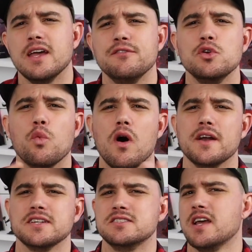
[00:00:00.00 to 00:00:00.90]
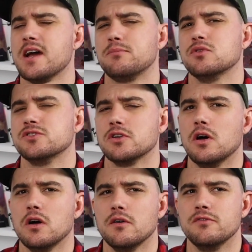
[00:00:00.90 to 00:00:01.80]
If you want examples
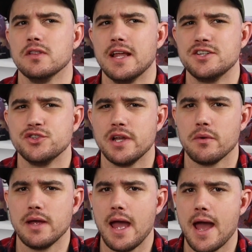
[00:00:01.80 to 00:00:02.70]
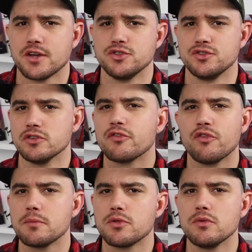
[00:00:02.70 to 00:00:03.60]
of legendary actions, just
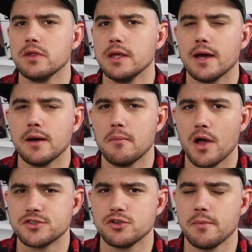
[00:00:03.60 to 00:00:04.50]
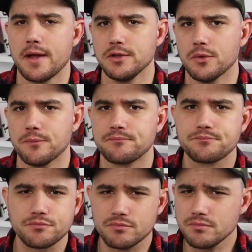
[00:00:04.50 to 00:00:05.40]
flip through the monster manual.
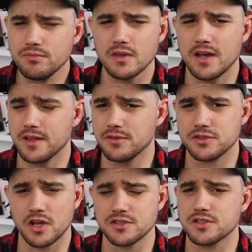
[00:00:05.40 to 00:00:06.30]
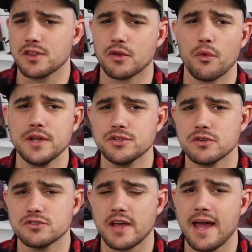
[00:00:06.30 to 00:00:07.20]
Tons of the
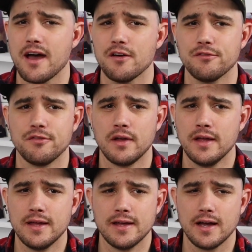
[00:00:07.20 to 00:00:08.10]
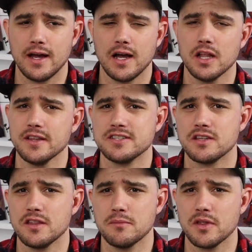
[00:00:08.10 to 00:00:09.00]
creatures have a
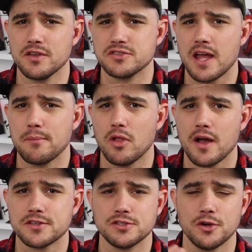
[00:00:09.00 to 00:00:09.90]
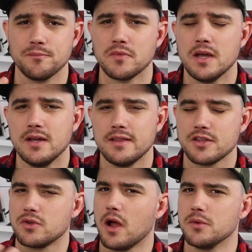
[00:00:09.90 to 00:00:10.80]
list of them on their stat block, so
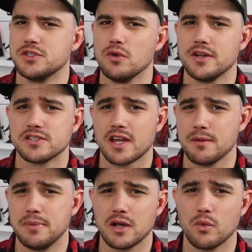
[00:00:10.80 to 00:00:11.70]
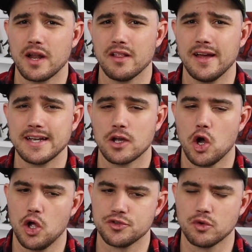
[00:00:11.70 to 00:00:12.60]
that's what I always do. I just kind of pick what I like,
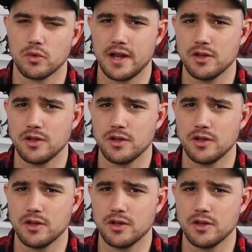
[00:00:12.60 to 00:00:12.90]
alter what